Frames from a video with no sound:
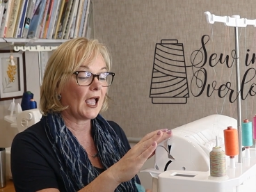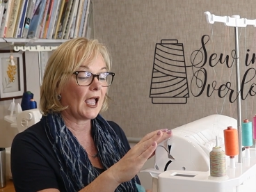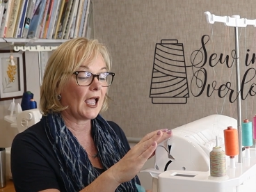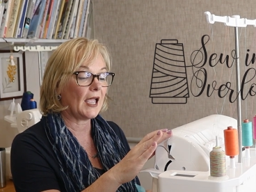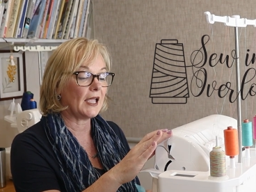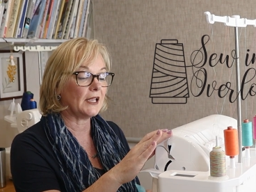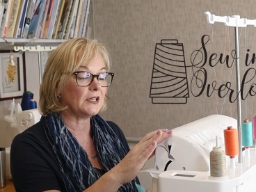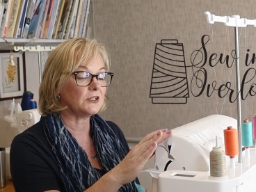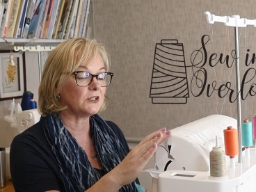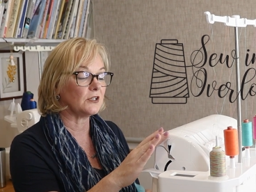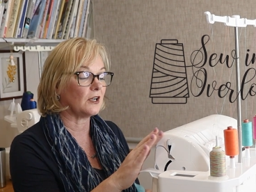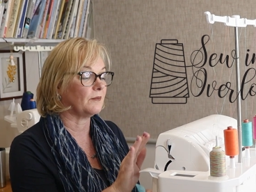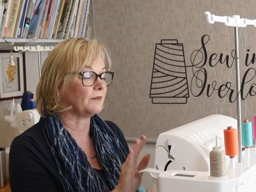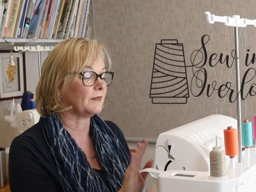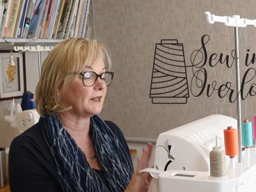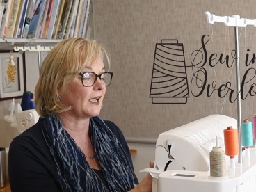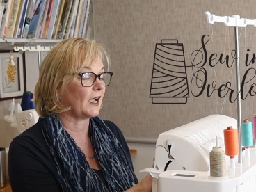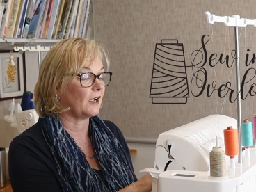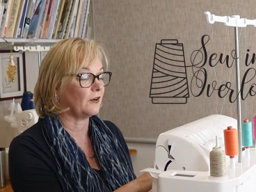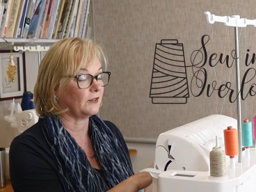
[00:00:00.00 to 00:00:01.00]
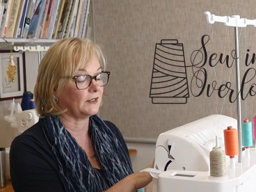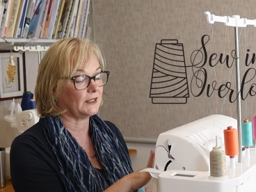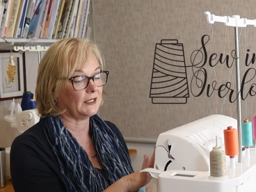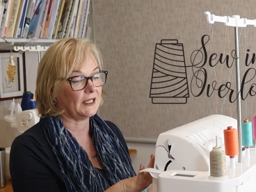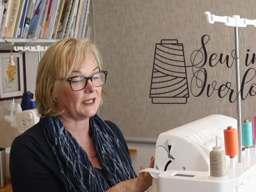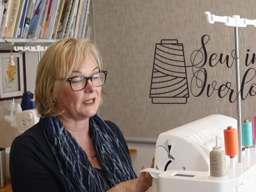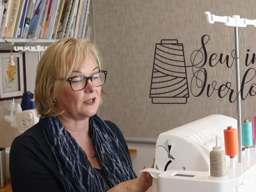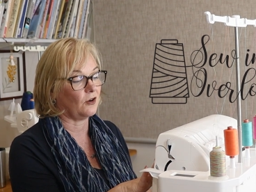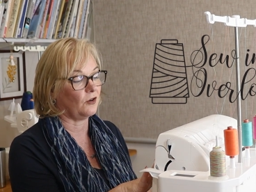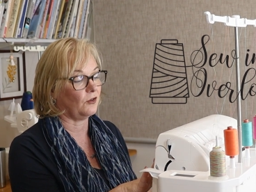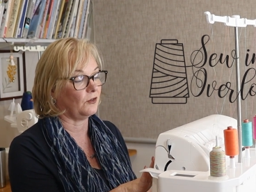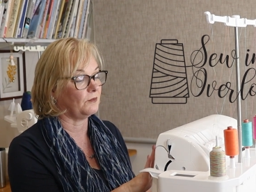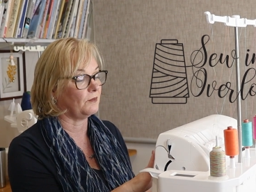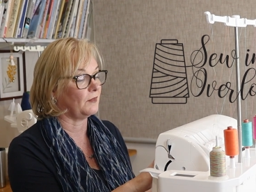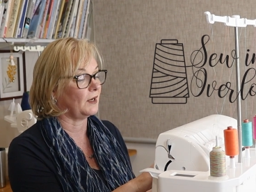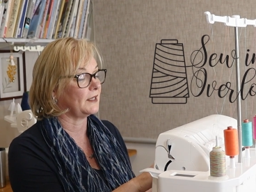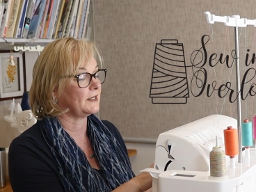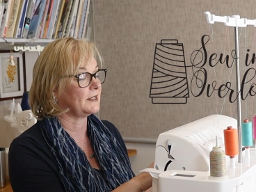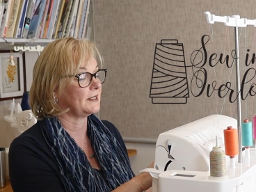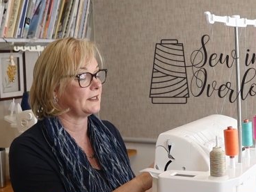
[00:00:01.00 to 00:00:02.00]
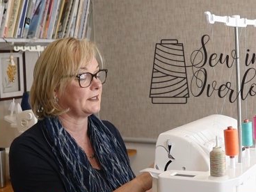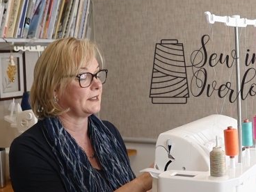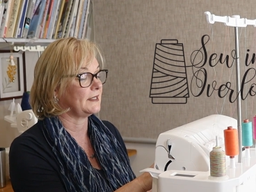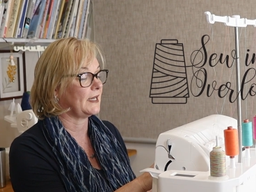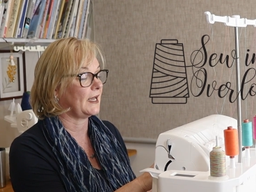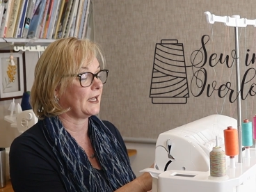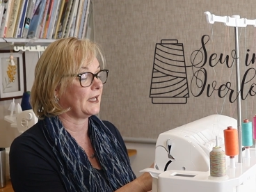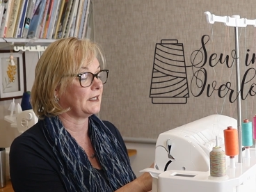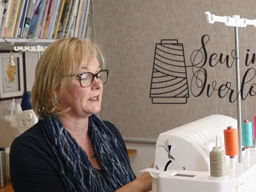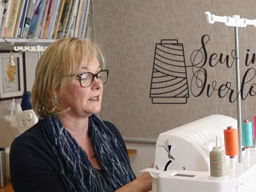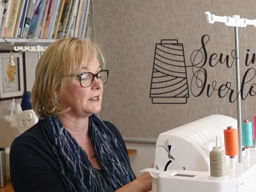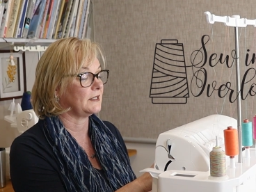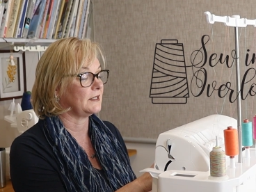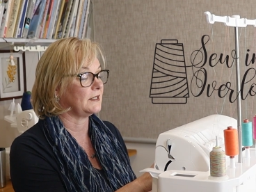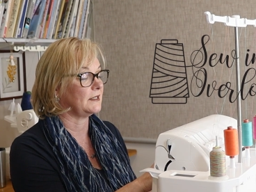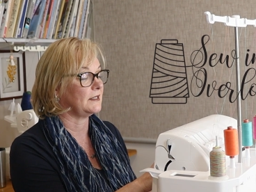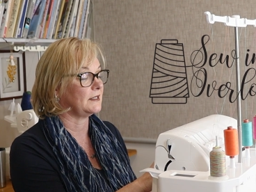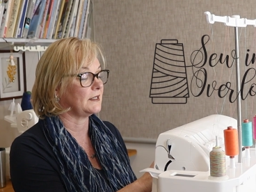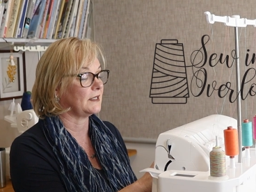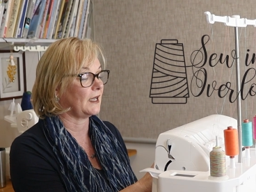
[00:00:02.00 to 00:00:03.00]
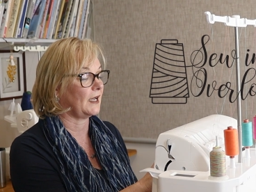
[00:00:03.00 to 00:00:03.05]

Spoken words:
and I'm currently on my standard